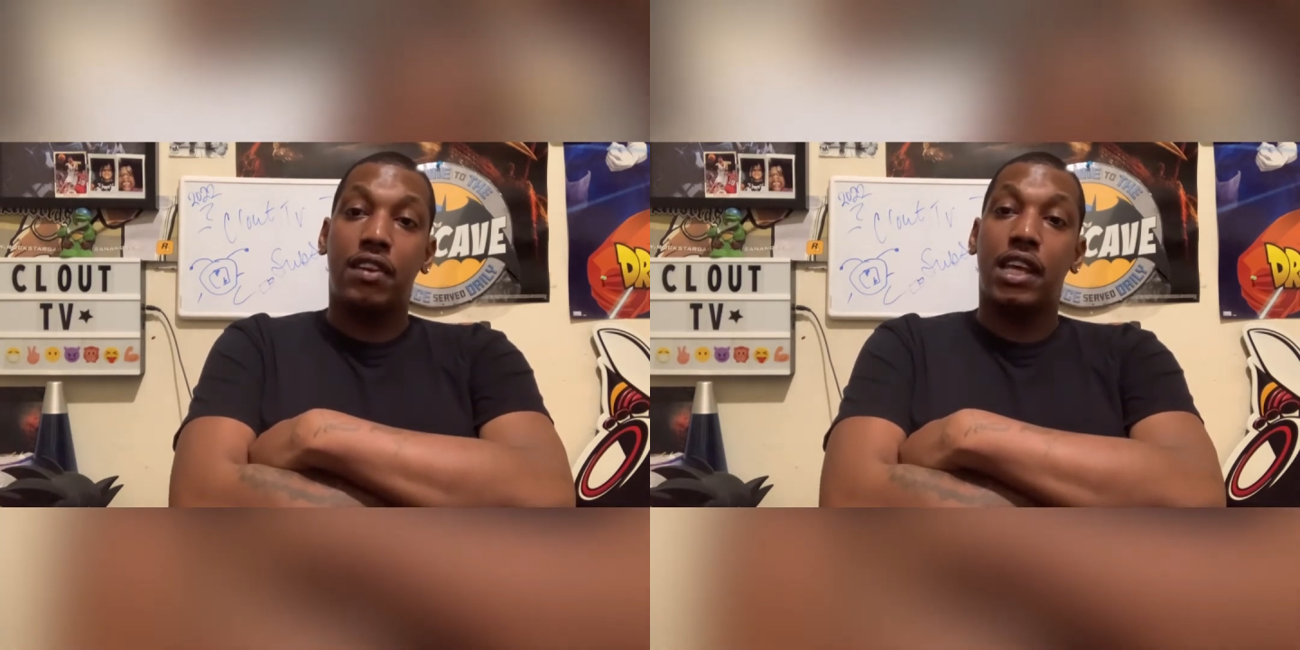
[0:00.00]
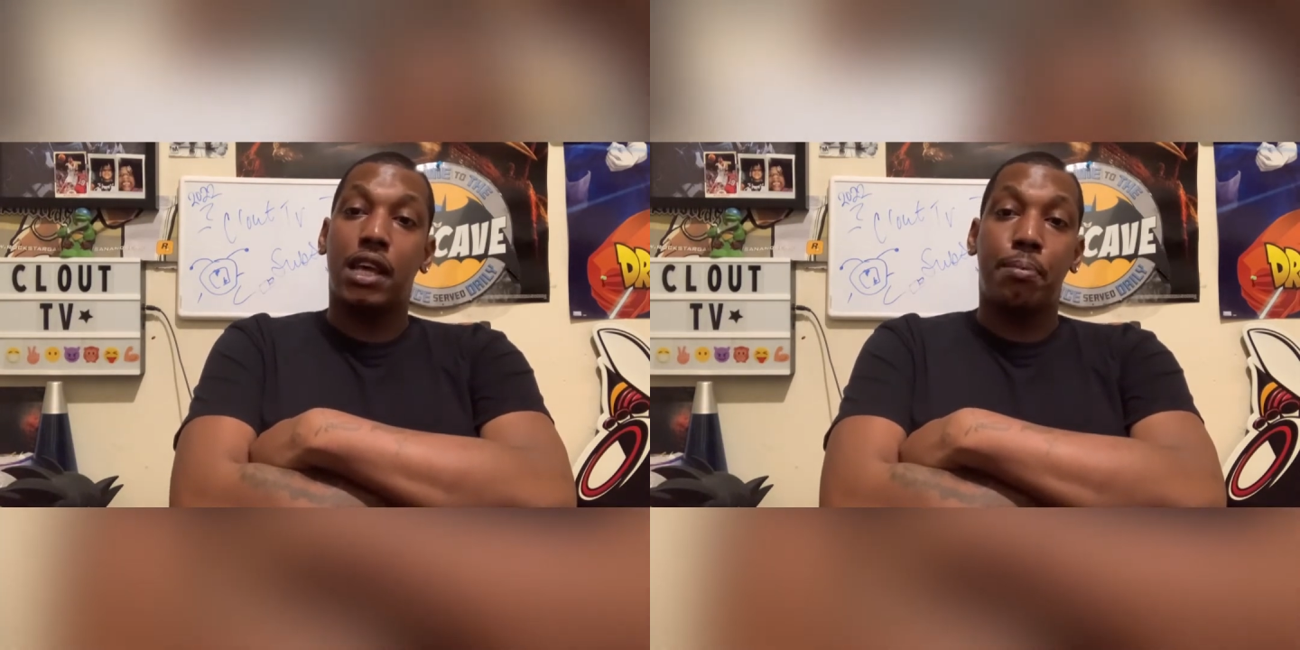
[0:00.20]

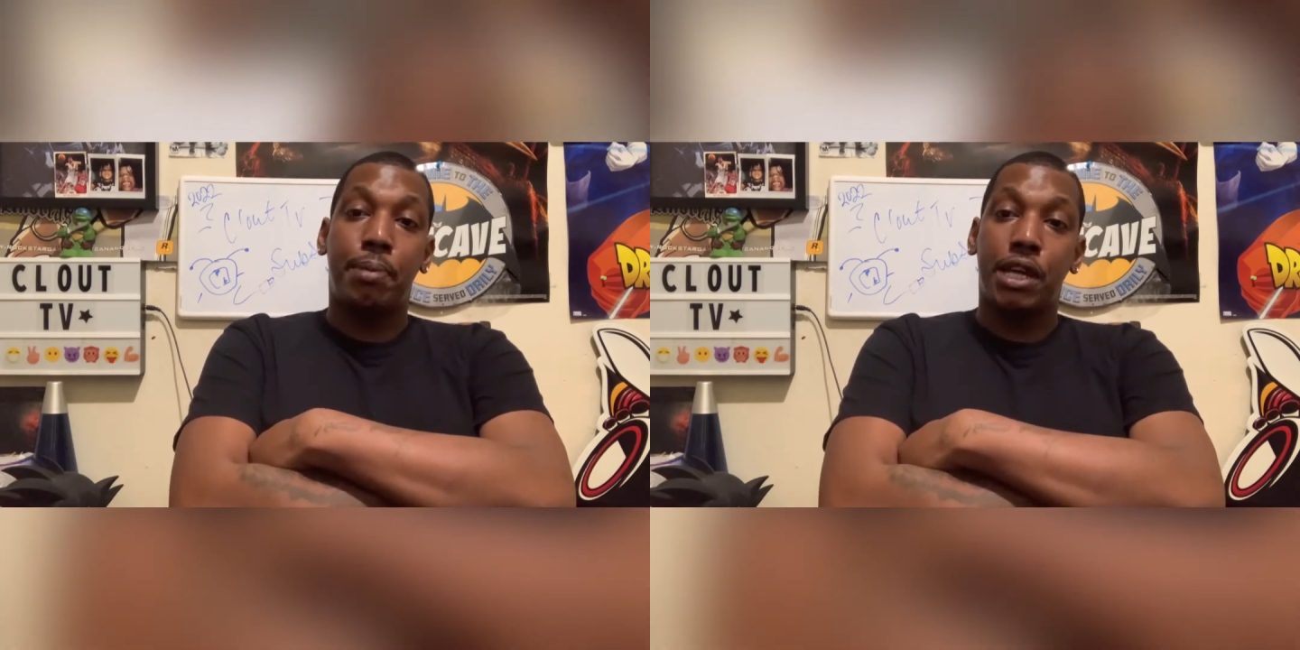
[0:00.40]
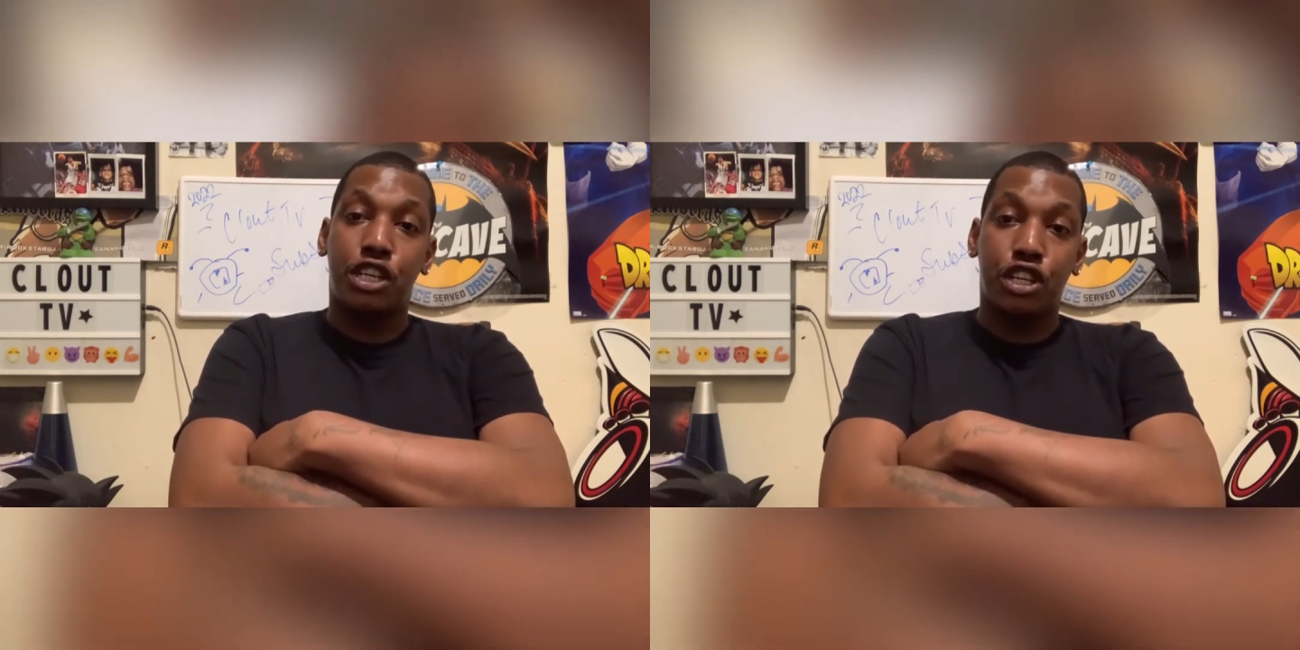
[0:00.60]
took a
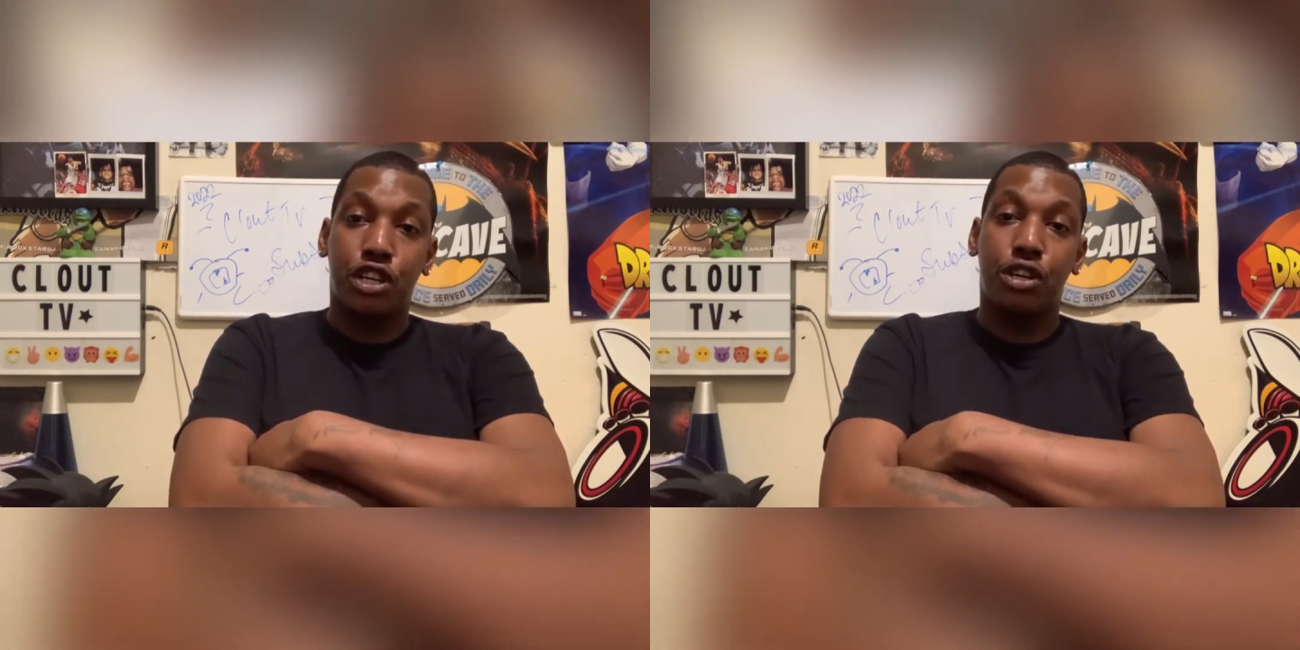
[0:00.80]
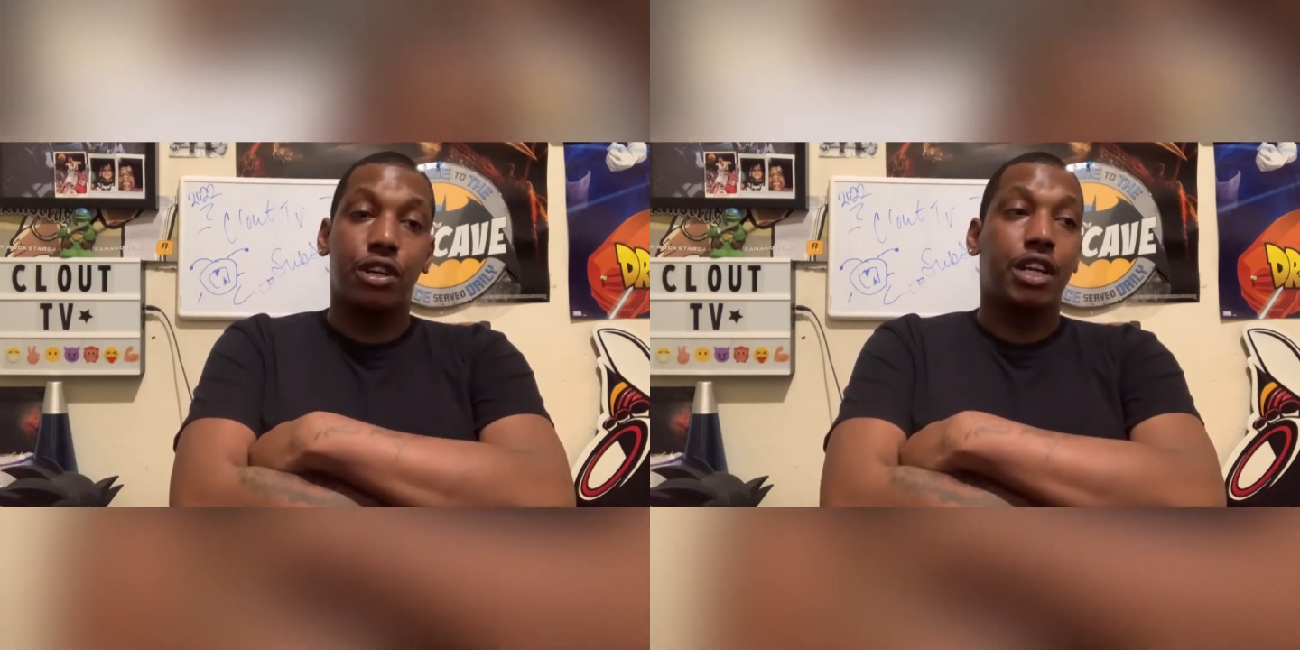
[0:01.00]

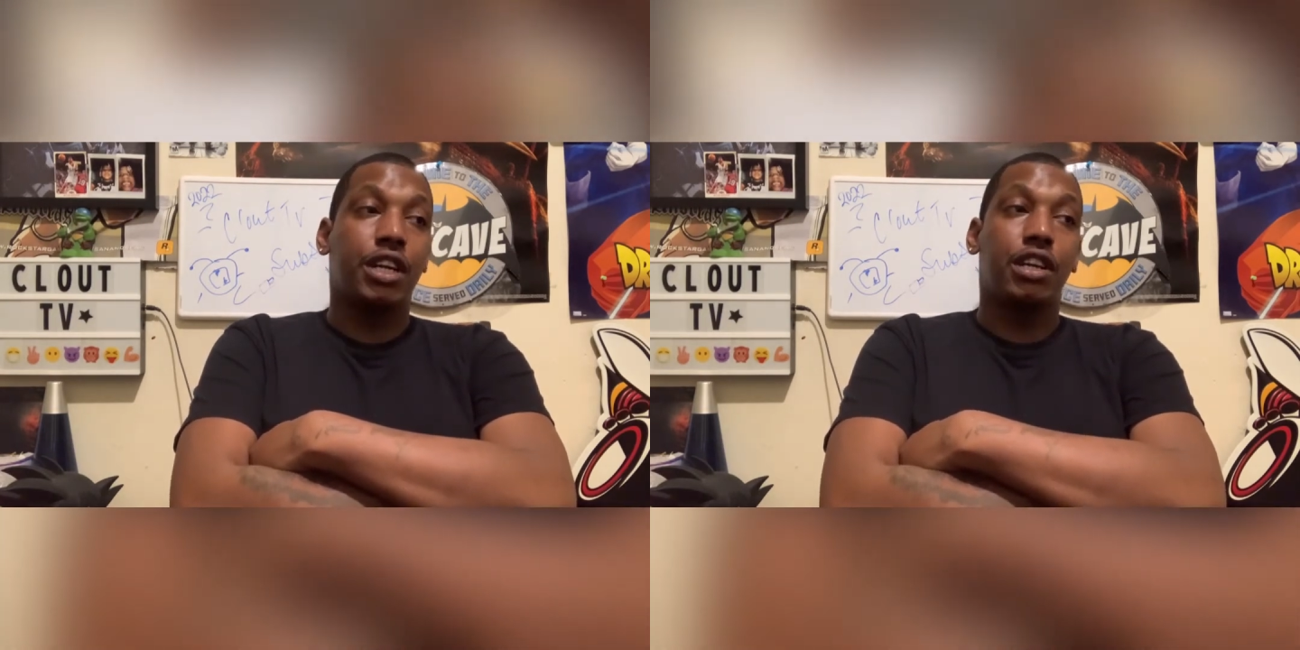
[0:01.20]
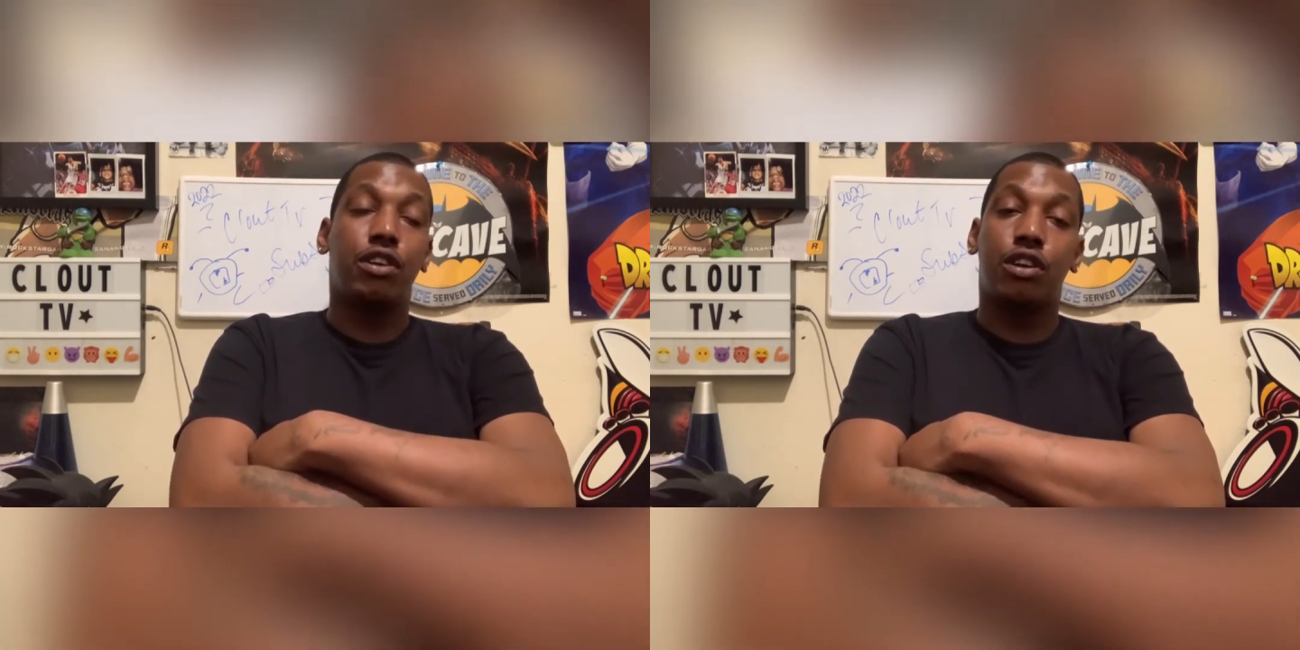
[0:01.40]
picture,
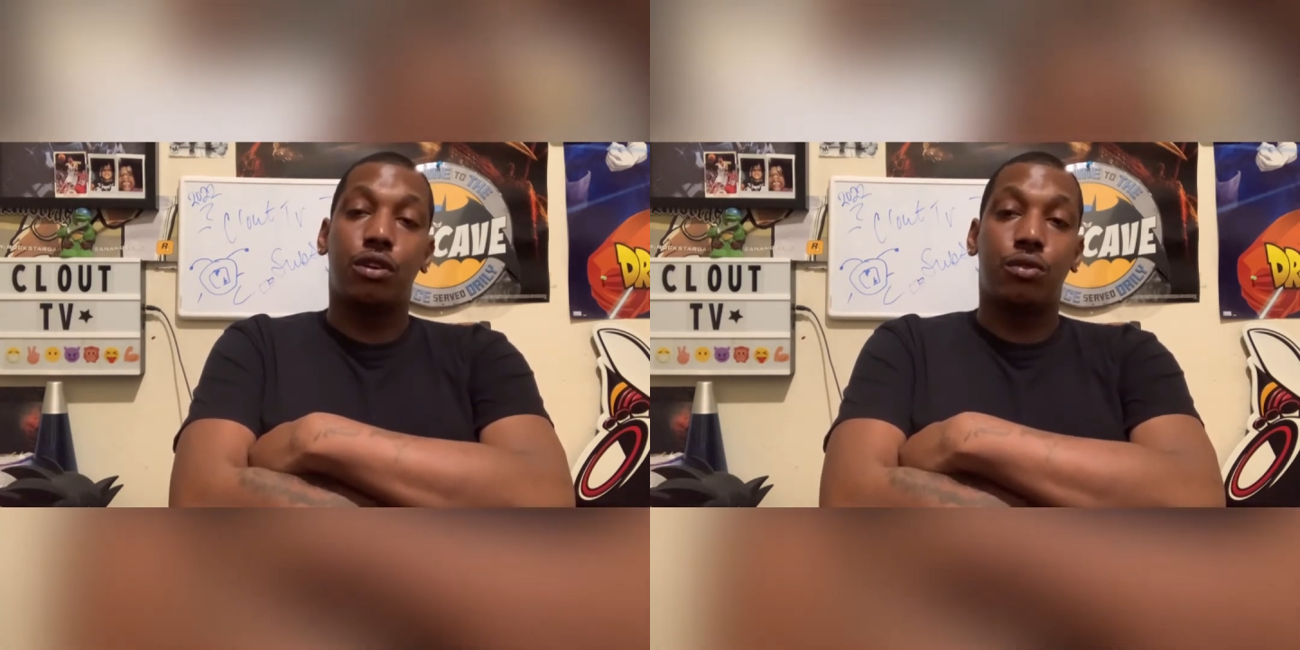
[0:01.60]
and you know,